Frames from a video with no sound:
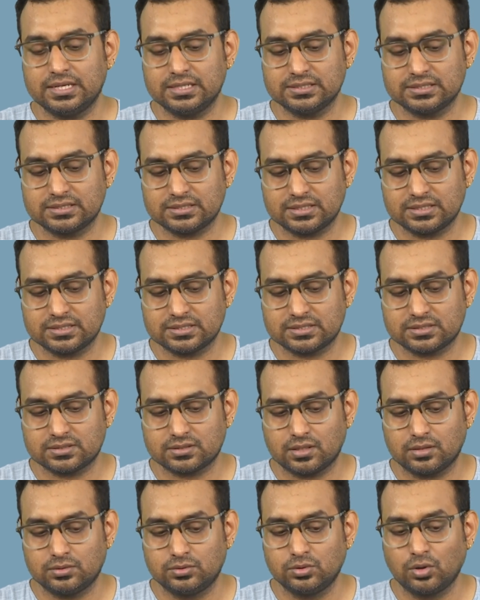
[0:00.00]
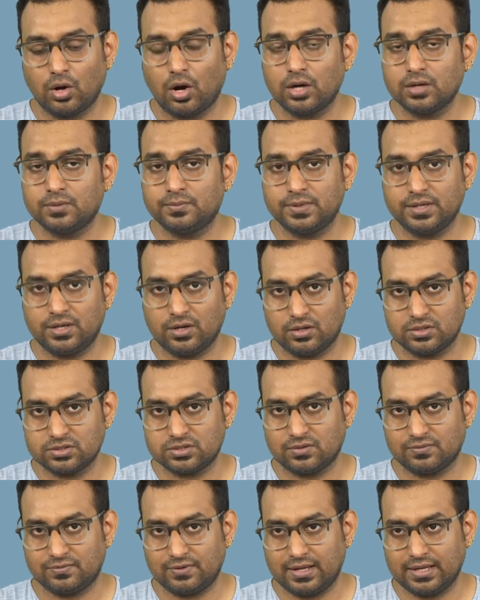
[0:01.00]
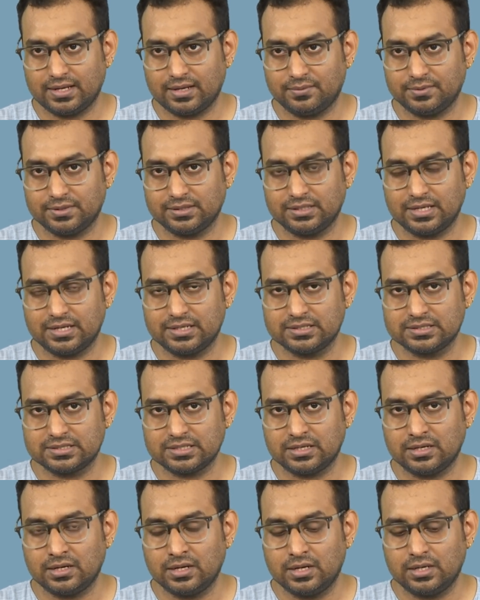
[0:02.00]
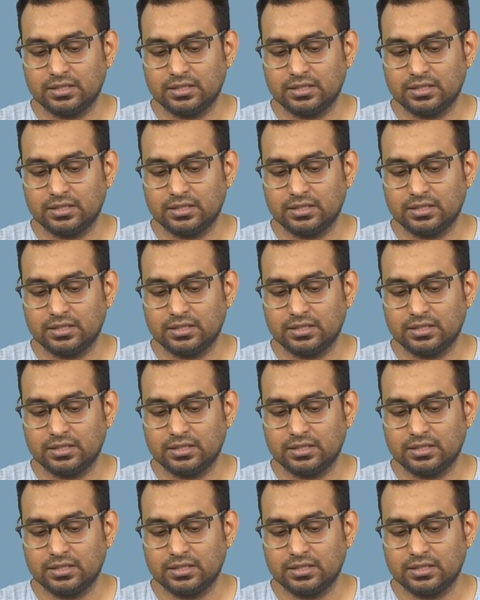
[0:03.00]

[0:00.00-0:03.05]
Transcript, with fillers: is is not because of like i mean there is a